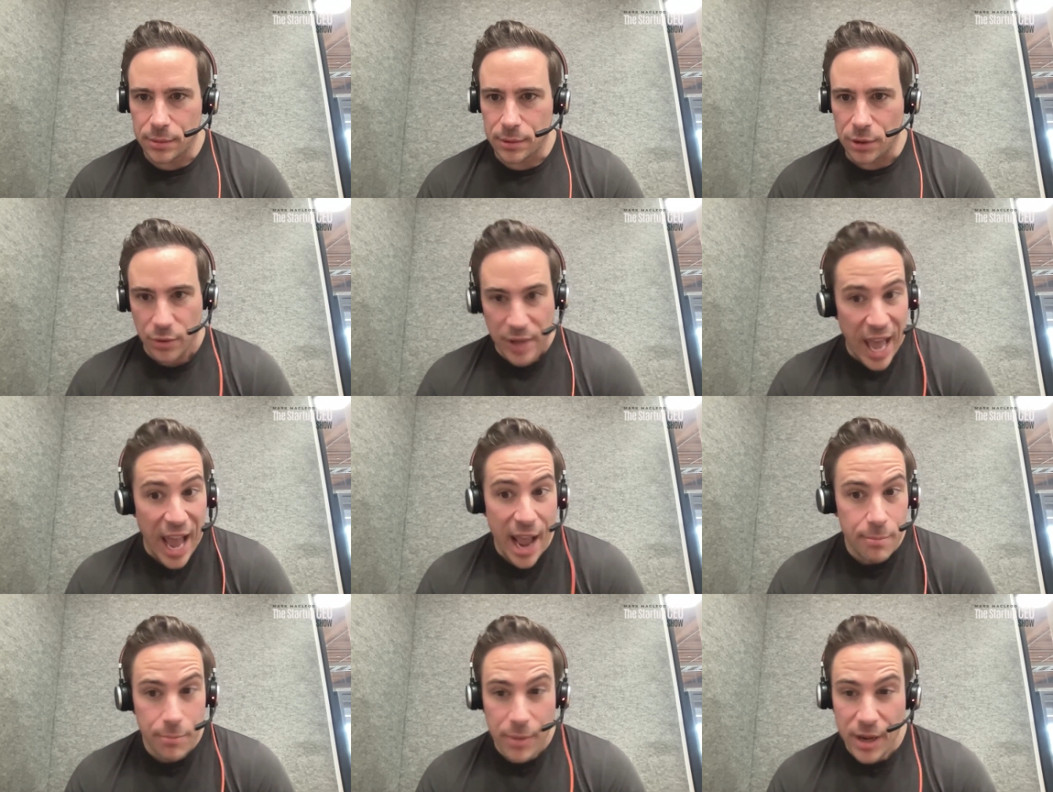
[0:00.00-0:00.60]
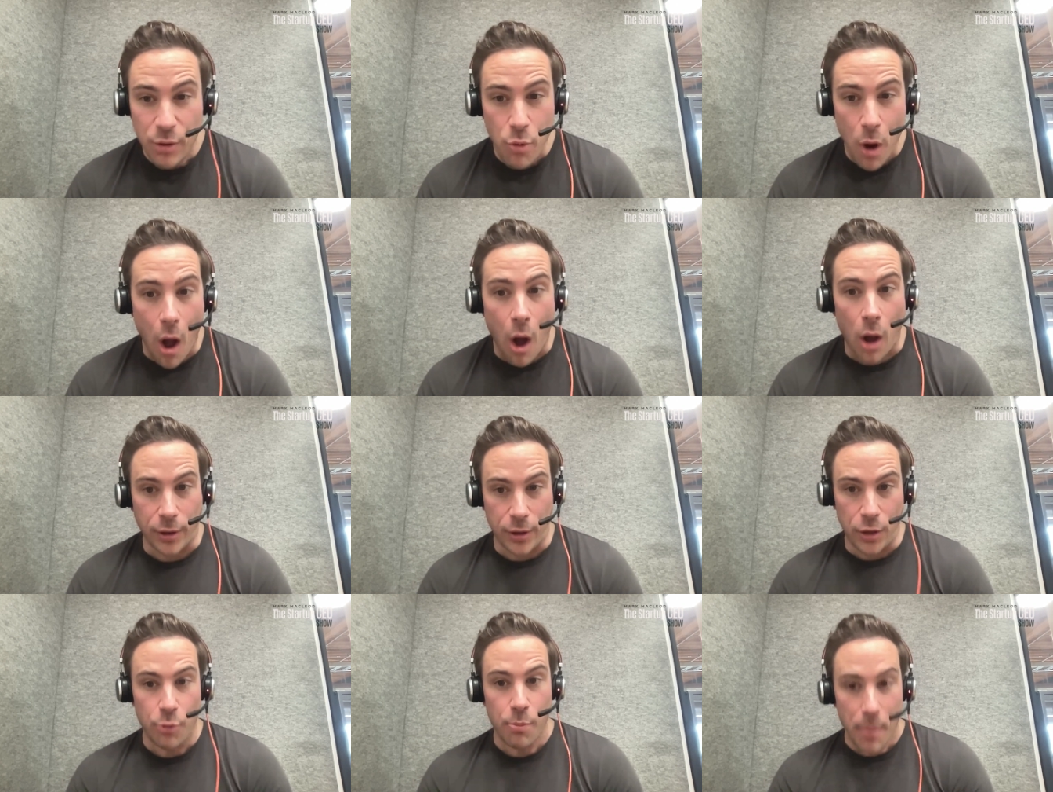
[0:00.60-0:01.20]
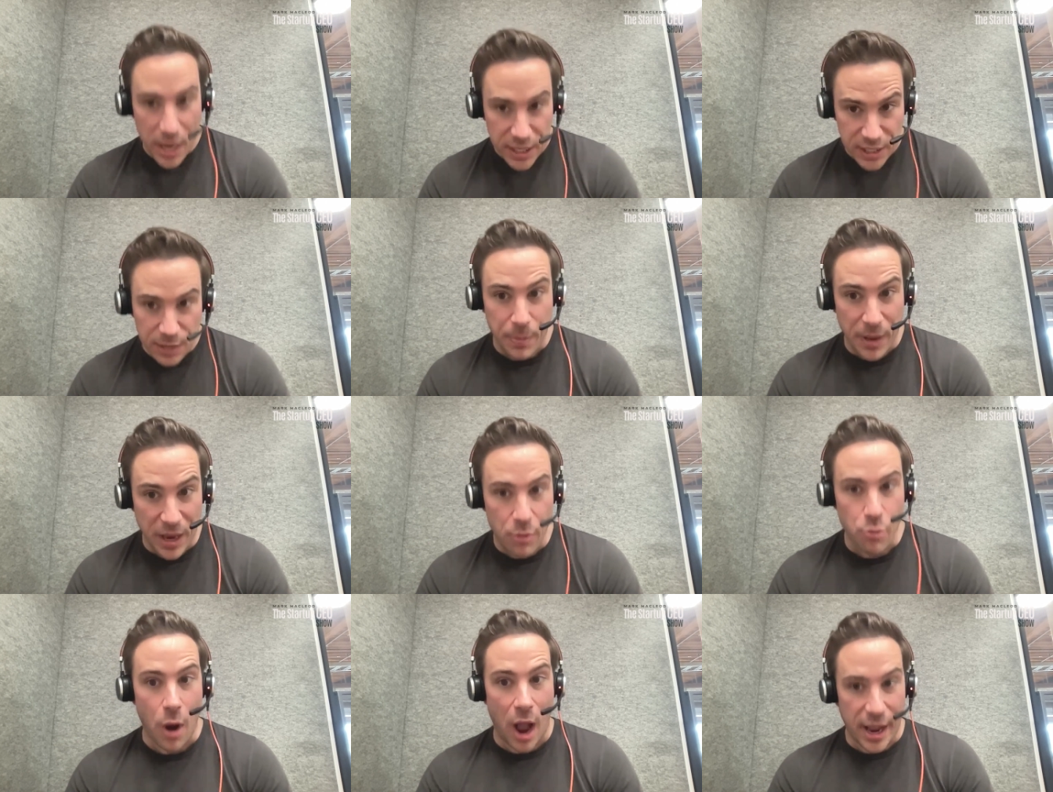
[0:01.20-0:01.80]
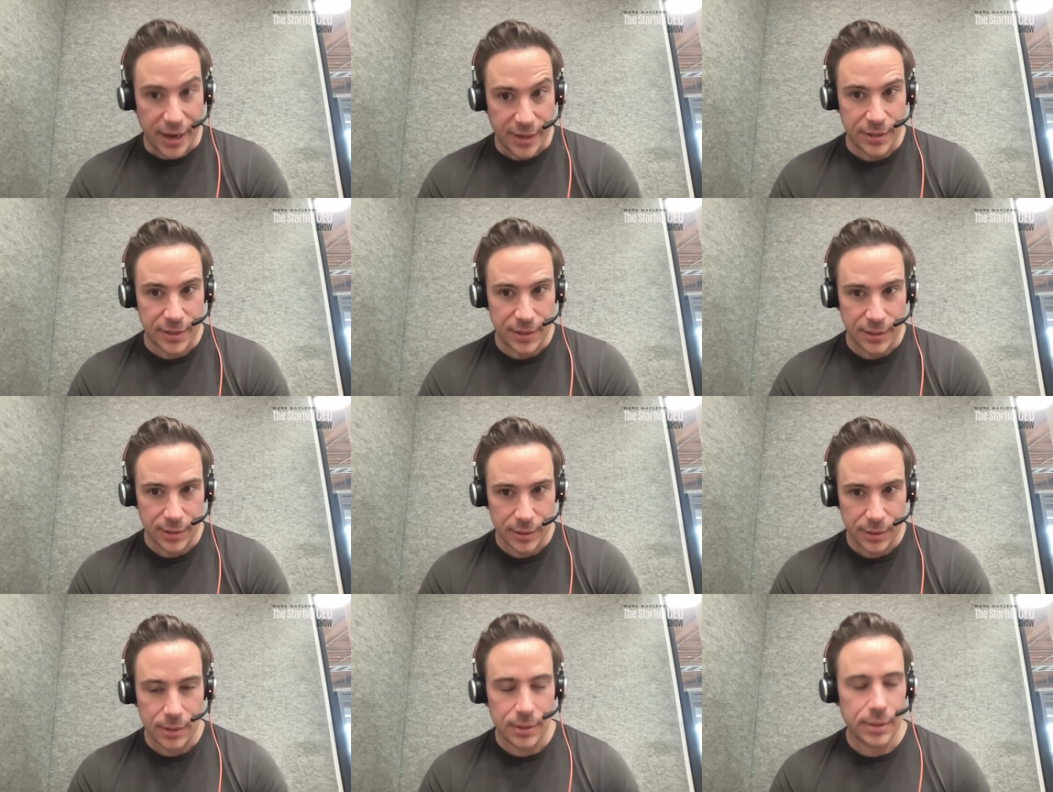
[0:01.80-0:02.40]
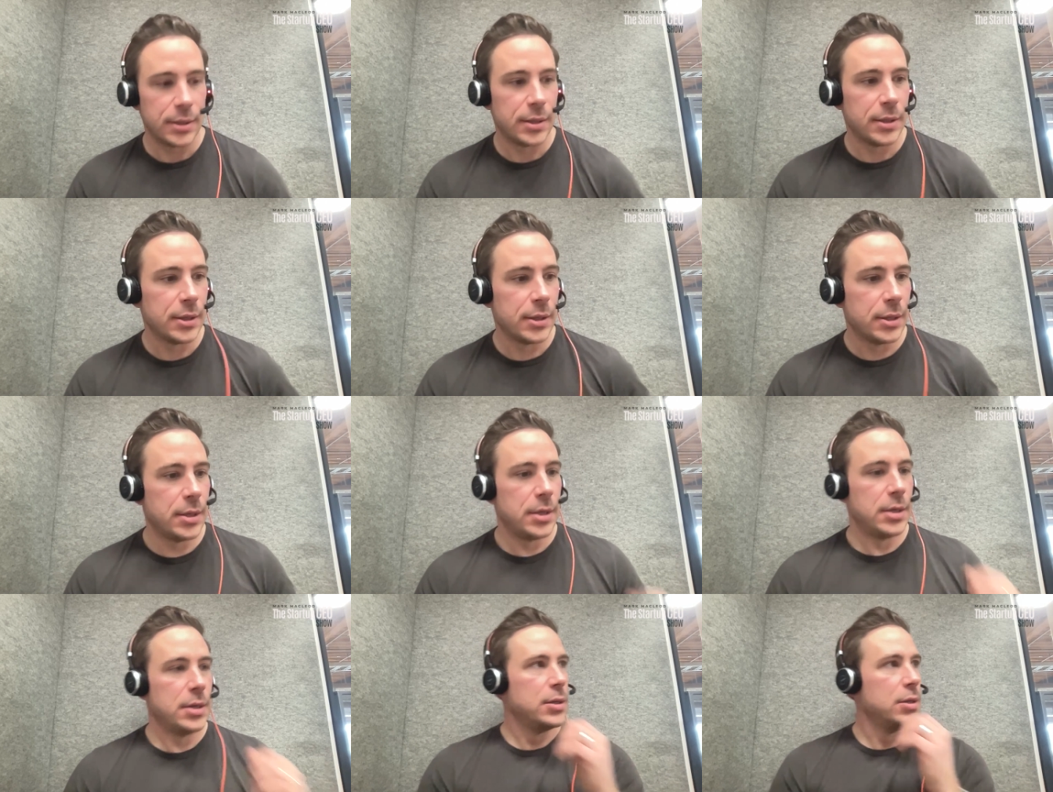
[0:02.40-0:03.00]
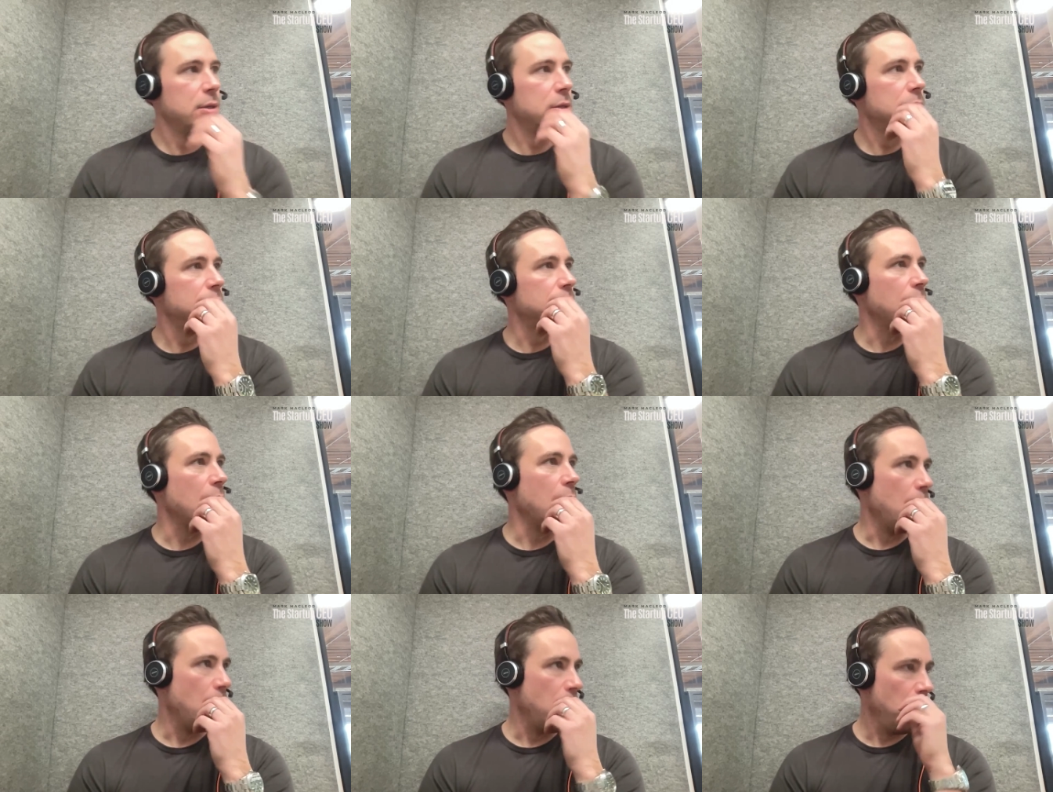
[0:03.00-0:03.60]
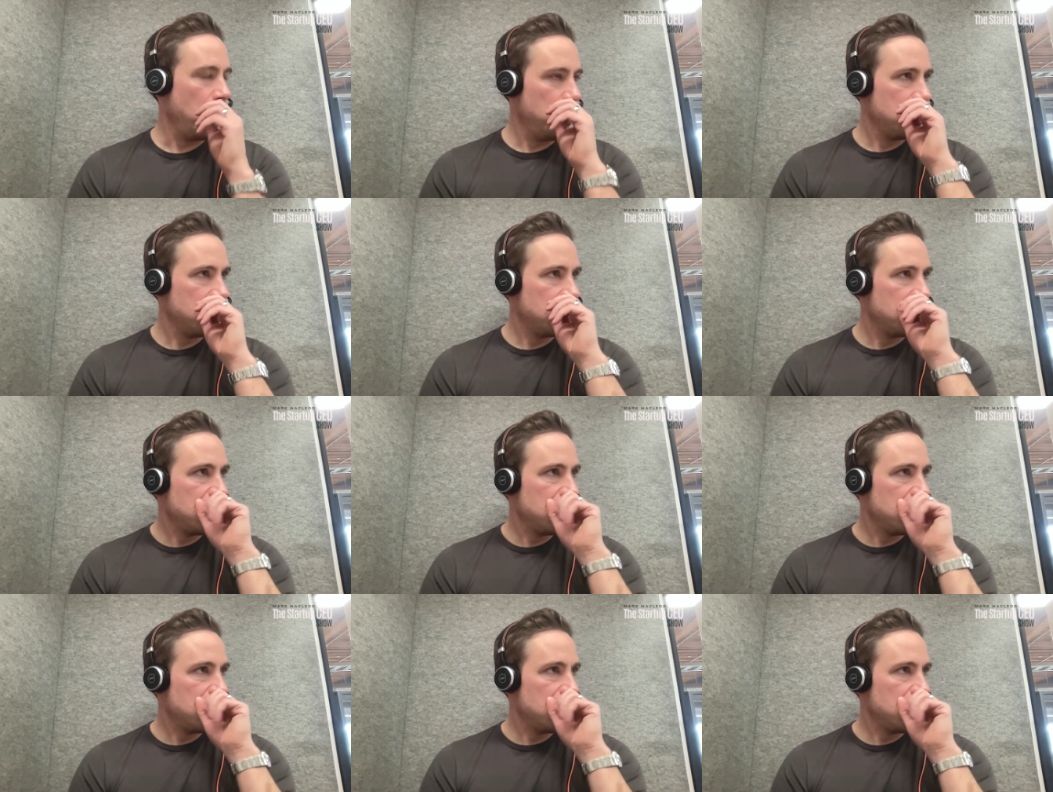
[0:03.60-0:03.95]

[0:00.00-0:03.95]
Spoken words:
You can't be wrong. You must be right. So,